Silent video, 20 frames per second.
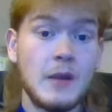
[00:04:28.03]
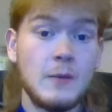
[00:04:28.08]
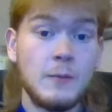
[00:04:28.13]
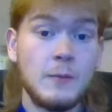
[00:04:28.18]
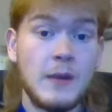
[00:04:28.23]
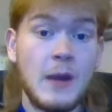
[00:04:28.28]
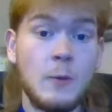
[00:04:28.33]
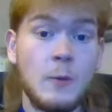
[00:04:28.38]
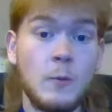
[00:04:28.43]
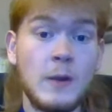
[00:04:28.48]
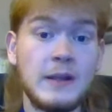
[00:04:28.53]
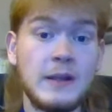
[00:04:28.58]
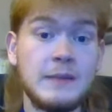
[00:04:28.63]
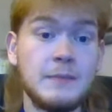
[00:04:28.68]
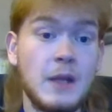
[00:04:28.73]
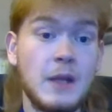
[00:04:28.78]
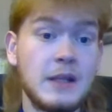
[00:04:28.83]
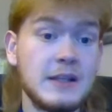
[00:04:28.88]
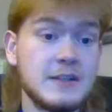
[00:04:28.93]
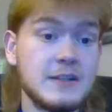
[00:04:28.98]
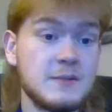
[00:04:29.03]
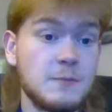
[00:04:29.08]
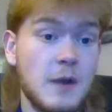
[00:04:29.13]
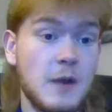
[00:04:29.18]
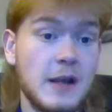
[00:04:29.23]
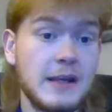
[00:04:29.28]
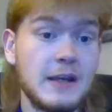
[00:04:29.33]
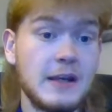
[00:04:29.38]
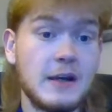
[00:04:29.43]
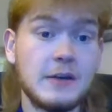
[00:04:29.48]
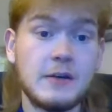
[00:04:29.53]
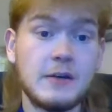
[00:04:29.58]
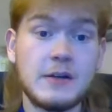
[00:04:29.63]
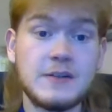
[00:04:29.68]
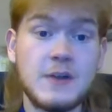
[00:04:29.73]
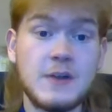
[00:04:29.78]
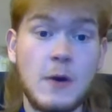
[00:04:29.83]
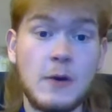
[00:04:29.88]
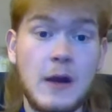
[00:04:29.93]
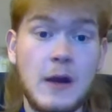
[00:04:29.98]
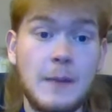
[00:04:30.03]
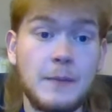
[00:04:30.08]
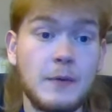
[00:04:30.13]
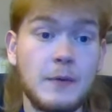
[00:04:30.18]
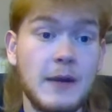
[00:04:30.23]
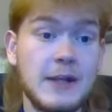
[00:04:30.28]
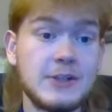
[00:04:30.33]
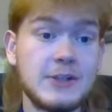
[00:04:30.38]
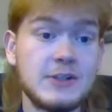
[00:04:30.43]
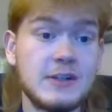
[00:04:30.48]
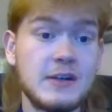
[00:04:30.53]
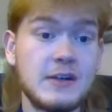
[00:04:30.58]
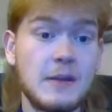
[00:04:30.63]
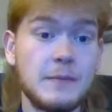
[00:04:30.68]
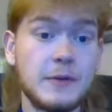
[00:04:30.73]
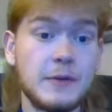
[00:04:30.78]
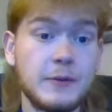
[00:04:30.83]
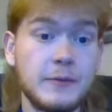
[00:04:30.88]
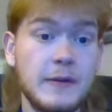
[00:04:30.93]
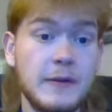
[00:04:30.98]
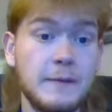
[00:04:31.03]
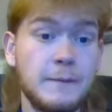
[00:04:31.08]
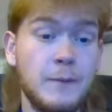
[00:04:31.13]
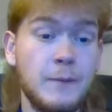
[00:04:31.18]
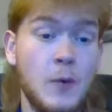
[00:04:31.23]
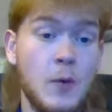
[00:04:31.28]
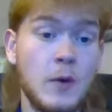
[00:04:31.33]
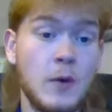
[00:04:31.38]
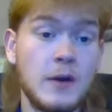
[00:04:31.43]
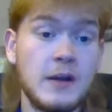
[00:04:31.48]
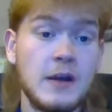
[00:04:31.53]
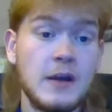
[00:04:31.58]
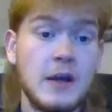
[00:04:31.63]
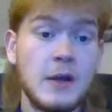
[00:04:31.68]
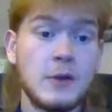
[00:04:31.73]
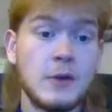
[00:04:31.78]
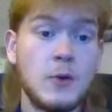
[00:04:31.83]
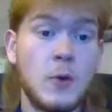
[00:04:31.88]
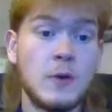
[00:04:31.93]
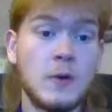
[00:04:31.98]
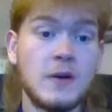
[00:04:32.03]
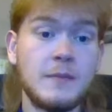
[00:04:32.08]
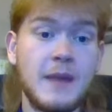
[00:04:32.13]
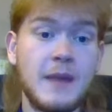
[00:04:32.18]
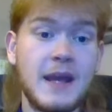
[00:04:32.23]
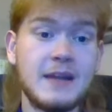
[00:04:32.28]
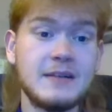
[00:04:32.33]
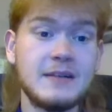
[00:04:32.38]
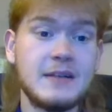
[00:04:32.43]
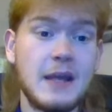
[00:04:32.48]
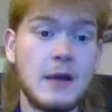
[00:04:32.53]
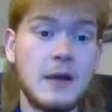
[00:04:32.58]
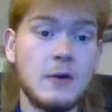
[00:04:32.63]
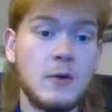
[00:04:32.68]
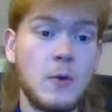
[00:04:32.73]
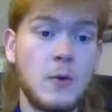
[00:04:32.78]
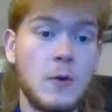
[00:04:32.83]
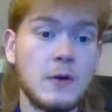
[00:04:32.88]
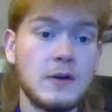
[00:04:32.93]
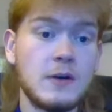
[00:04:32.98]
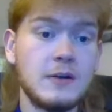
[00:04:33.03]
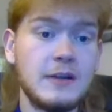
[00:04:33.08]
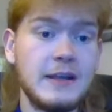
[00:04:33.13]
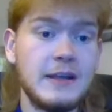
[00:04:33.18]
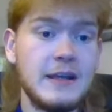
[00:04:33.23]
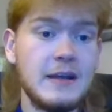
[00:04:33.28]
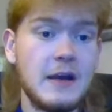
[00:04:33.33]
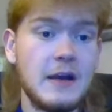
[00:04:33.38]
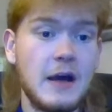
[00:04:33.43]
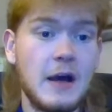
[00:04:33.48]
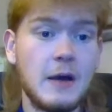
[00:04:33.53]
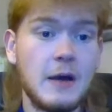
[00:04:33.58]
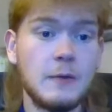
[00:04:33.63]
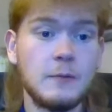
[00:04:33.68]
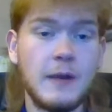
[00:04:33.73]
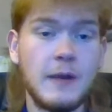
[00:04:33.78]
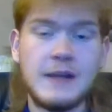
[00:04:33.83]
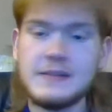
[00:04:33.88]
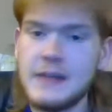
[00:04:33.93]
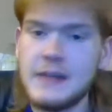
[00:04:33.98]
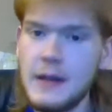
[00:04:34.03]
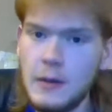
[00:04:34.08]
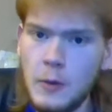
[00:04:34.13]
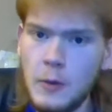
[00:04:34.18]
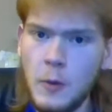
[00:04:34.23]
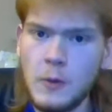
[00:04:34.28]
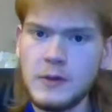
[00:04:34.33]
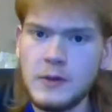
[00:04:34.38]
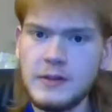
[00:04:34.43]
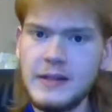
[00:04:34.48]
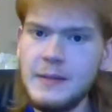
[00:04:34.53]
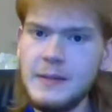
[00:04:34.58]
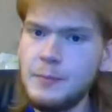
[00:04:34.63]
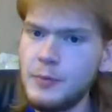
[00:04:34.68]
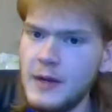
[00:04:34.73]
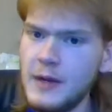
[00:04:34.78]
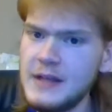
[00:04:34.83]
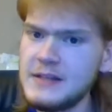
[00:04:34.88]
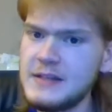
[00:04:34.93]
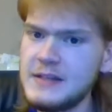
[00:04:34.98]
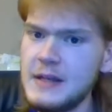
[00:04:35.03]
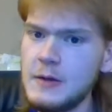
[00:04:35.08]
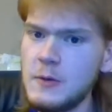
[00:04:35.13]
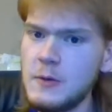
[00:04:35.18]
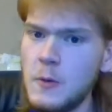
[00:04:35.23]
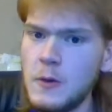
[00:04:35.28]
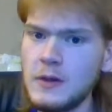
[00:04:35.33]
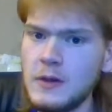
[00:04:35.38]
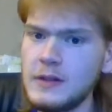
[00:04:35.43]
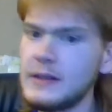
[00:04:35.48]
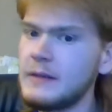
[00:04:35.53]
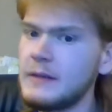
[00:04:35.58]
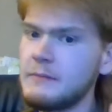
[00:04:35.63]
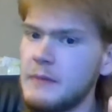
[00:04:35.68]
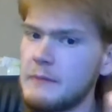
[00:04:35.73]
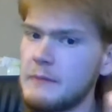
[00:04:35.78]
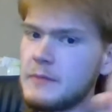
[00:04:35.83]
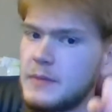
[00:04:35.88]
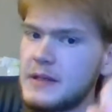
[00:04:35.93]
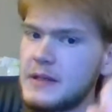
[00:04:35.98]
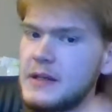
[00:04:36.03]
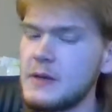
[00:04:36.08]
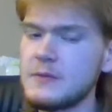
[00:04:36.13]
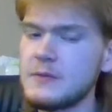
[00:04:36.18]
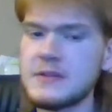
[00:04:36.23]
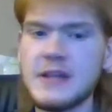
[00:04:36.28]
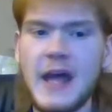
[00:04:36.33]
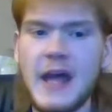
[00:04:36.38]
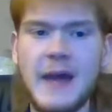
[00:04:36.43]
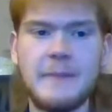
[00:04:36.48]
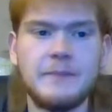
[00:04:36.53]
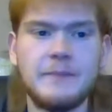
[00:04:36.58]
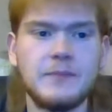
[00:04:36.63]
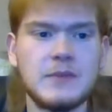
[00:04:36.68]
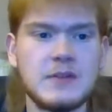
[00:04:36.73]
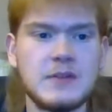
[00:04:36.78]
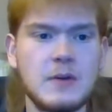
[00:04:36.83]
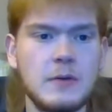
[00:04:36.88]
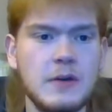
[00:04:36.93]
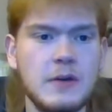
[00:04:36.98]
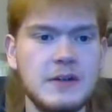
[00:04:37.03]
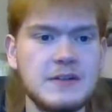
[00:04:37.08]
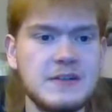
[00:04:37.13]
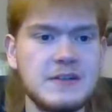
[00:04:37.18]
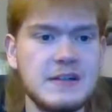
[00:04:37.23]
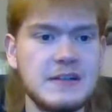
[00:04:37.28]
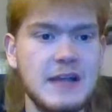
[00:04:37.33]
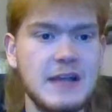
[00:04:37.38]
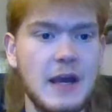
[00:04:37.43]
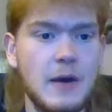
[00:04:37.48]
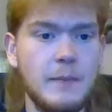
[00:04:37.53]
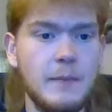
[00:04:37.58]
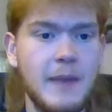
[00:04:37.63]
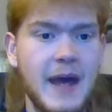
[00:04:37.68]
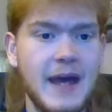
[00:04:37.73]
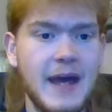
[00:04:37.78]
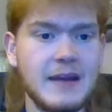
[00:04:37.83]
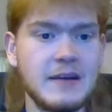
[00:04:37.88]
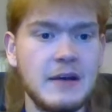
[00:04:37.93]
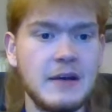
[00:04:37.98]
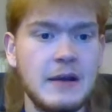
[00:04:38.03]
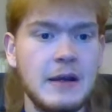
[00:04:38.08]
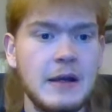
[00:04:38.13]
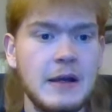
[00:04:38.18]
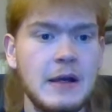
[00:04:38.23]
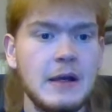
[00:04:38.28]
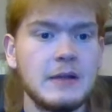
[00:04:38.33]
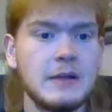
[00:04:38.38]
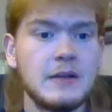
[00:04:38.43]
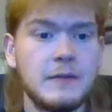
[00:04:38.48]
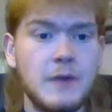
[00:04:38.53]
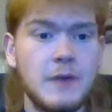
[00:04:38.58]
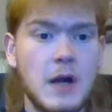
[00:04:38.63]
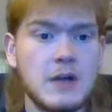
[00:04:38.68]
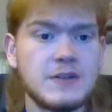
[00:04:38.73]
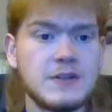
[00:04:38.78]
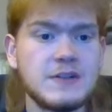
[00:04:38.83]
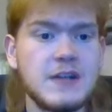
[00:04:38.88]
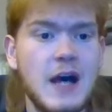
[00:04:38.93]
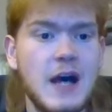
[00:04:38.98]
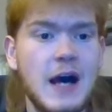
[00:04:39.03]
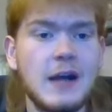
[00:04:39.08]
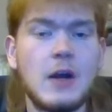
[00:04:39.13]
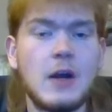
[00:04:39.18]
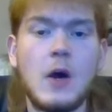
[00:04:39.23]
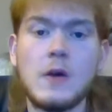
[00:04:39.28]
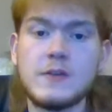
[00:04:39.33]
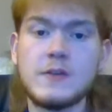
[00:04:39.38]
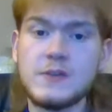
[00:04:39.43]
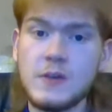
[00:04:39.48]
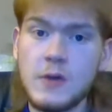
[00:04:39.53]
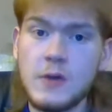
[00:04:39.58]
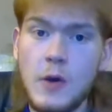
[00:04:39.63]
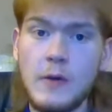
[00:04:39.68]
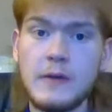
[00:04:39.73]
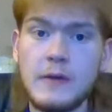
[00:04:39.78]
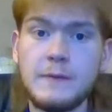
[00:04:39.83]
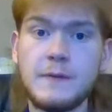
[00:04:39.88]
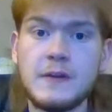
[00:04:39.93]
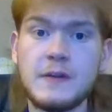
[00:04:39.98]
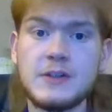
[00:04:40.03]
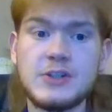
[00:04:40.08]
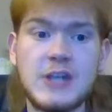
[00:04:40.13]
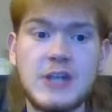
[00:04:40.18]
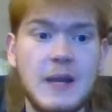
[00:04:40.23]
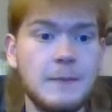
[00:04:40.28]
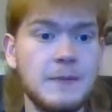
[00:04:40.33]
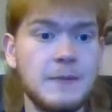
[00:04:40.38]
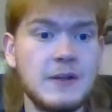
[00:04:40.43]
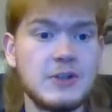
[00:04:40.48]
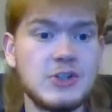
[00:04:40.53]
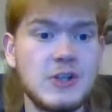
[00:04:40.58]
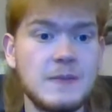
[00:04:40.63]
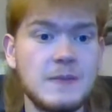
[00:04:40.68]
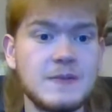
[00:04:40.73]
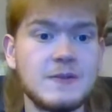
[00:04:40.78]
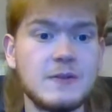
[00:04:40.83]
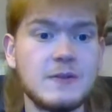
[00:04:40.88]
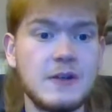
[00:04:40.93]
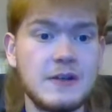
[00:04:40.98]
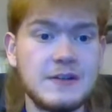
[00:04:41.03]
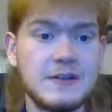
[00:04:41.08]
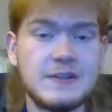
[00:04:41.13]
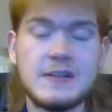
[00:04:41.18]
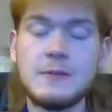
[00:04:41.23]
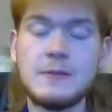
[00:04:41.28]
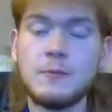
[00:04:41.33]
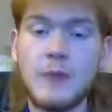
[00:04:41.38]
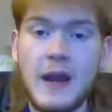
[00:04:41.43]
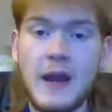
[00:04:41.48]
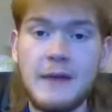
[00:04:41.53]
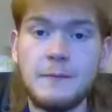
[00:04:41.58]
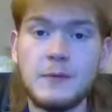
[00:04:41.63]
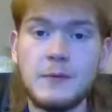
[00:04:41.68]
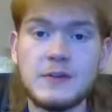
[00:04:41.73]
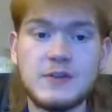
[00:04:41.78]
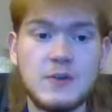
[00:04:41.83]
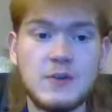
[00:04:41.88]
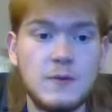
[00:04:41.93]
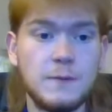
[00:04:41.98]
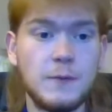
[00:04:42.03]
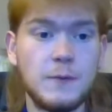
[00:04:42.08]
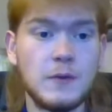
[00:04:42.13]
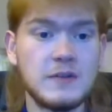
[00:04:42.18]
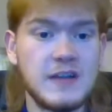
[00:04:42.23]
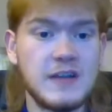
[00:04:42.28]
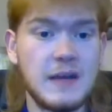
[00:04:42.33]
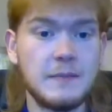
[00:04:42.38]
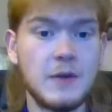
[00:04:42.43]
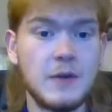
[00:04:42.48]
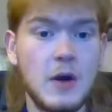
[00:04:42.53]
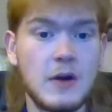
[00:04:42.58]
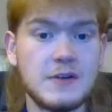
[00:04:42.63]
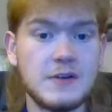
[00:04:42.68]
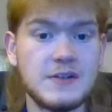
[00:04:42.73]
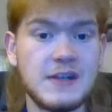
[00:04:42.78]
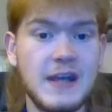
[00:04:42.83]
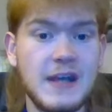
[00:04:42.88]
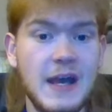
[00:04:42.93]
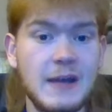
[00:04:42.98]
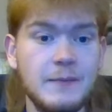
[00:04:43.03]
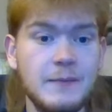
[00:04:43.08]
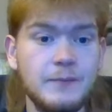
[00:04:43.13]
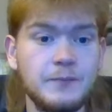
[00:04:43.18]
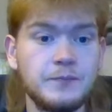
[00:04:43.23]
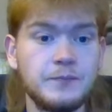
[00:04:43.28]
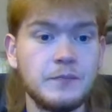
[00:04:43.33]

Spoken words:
We got Willie Mullins running under his own operation, number 3 Ford. Quarterman Dale Quarterly, Race Hell Orderly, praise Dale Quarterly. Everybody knows that. So good to see Dale back. LeVar Scott also going for the championship. So good to see Rev with 2 full-time cars again.